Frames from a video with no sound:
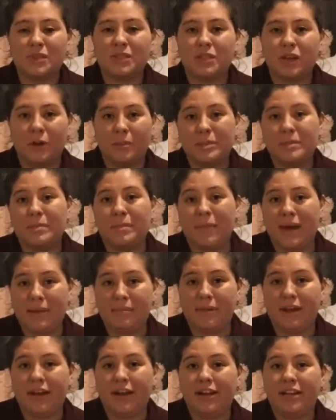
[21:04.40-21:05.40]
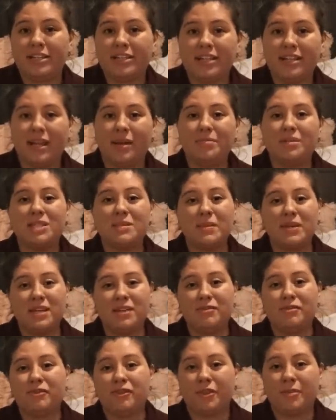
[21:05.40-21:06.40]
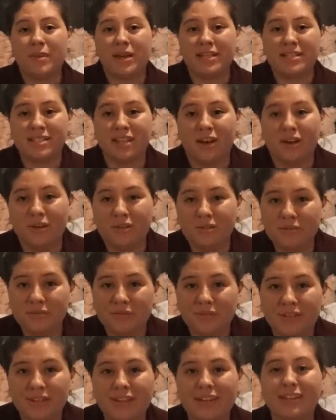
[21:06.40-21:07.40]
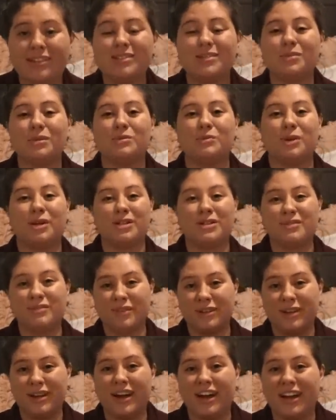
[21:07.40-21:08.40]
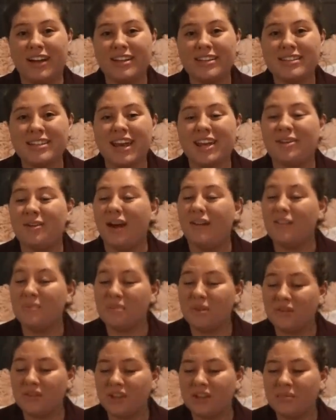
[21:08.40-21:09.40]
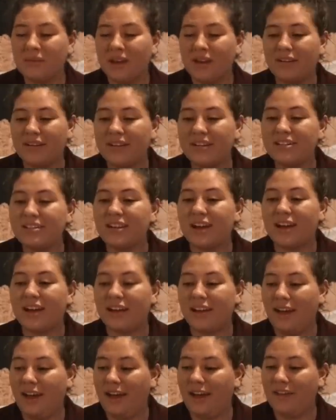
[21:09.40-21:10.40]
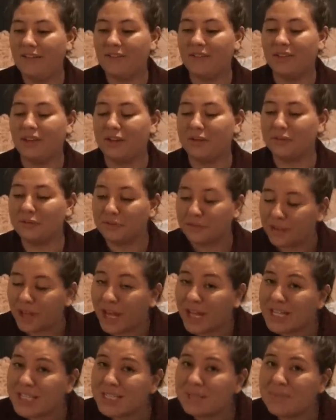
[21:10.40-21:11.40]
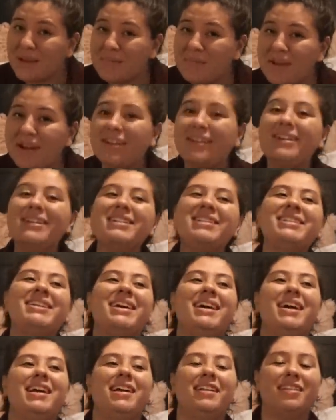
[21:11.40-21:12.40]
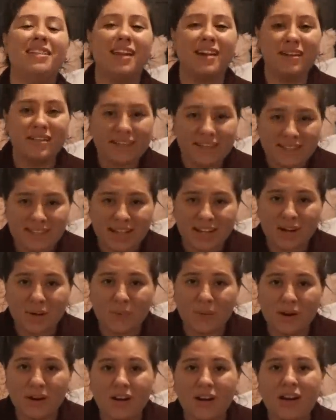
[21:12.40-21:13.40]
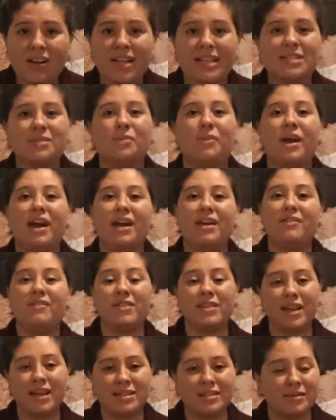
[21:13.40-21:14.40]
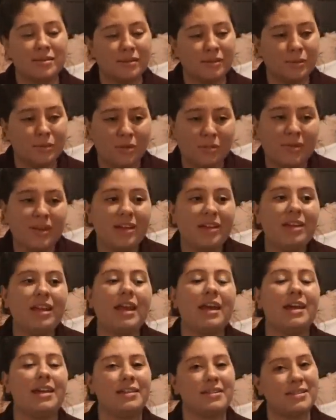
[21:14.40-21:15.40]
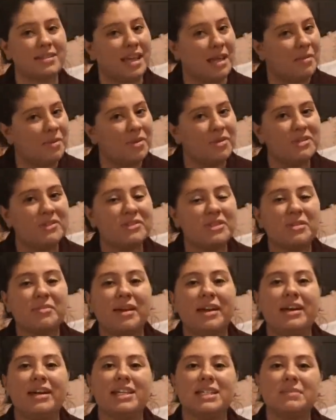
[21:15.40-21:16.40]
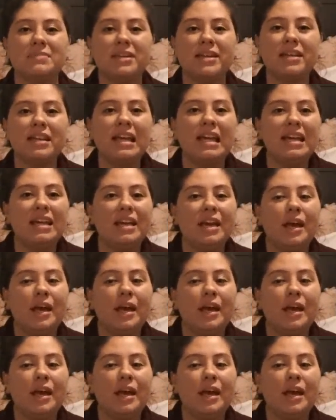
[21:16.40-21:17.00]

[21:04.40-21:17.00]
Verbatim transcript: what's helped my marriage. And I'm just speaking for myself. This is what works for us. I don't have a perfect marriage. I have a lot of flaws in my marriage, a lot of things I could work on as a wife and as a woman, and same goes to my husband.